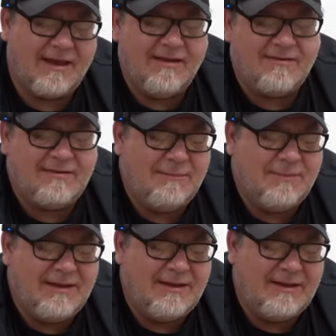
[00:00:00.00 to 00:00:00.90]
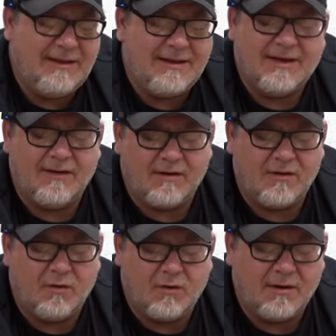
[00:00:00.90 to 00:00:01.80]
HDPE color
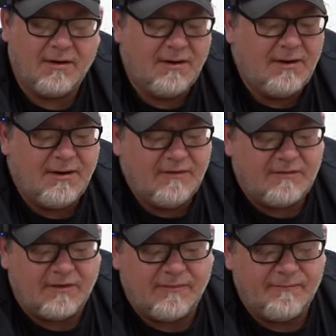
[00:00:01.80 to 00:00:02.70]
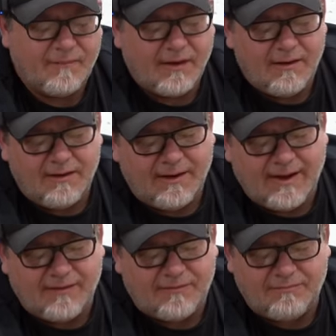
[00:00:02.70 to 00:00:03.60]
core. So it
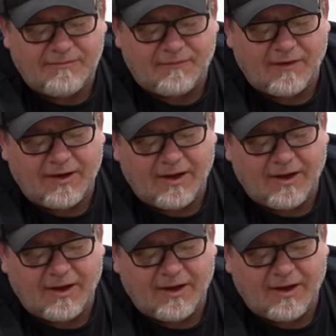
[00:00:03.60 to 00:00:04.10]
has different